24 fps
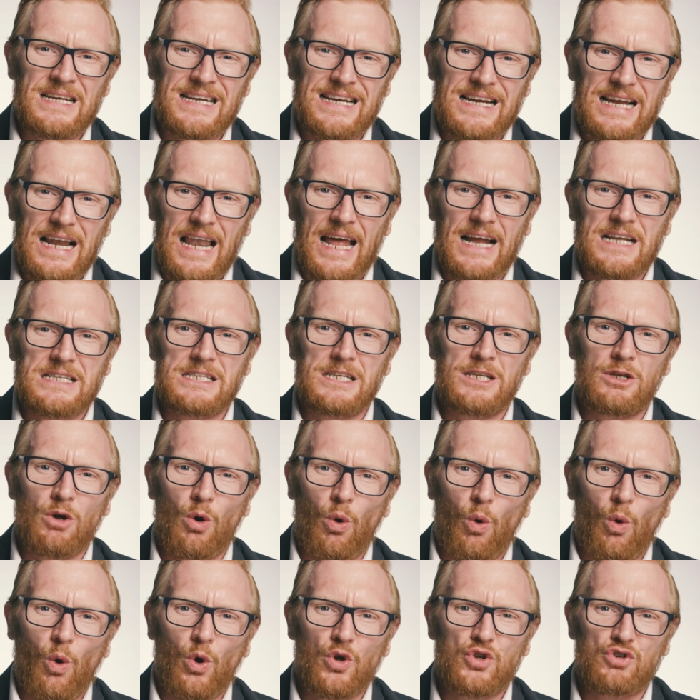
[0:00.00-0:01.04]
neglected
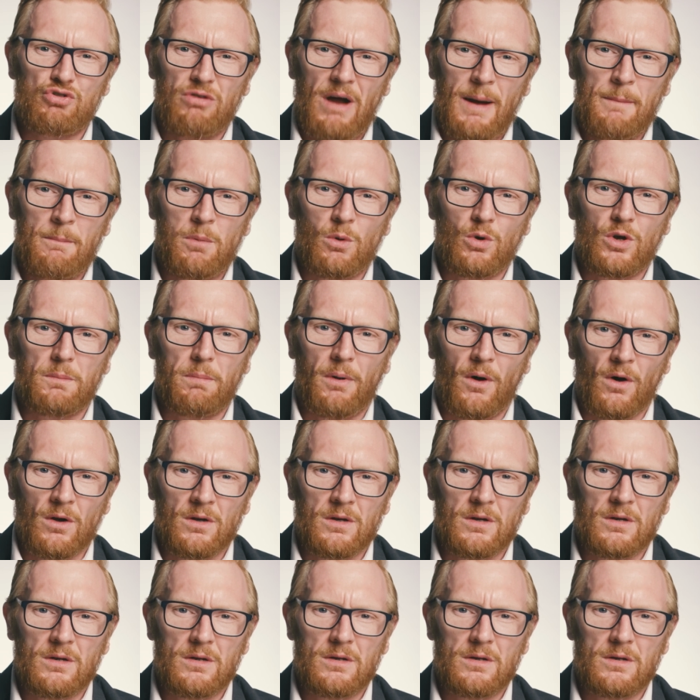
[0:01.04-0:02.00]
or trampled upon.